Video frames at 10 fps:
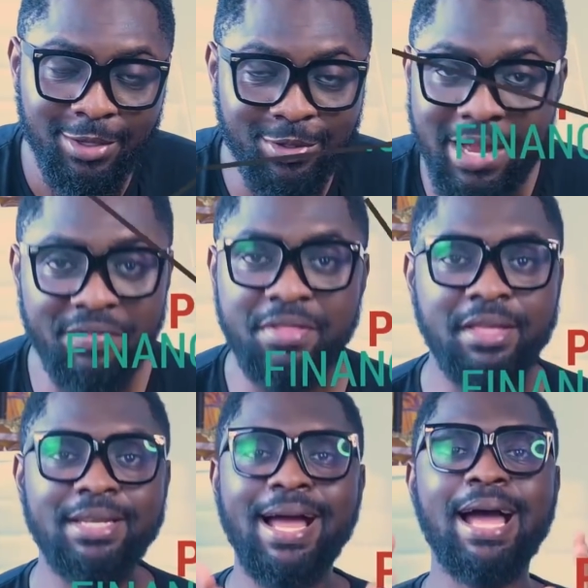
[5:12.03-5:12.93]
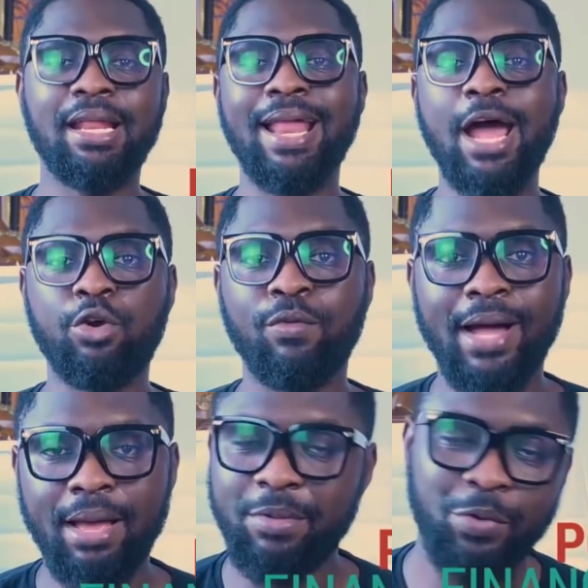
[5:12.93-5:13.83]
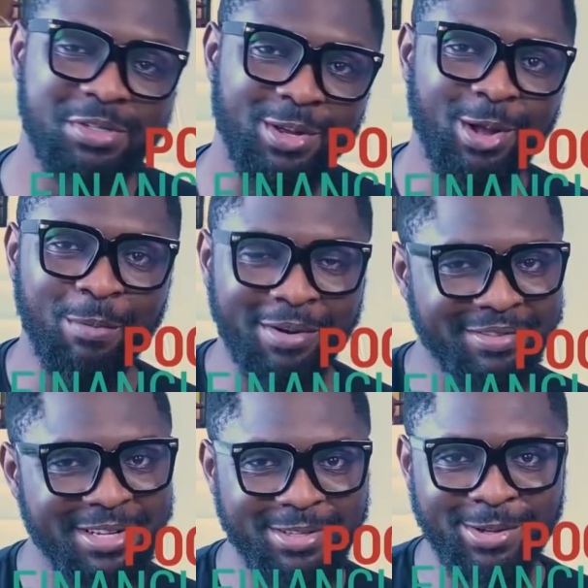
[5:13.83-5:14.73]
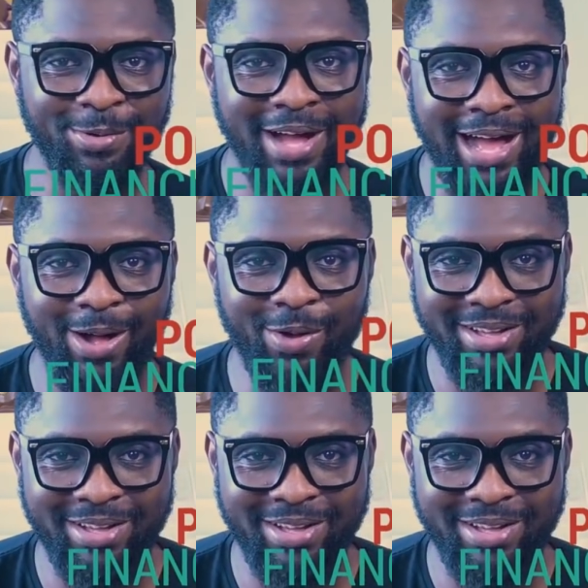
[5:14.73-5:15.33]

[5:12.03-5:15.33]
So everything that had an ROI, I mean, we saw a couple of days ago how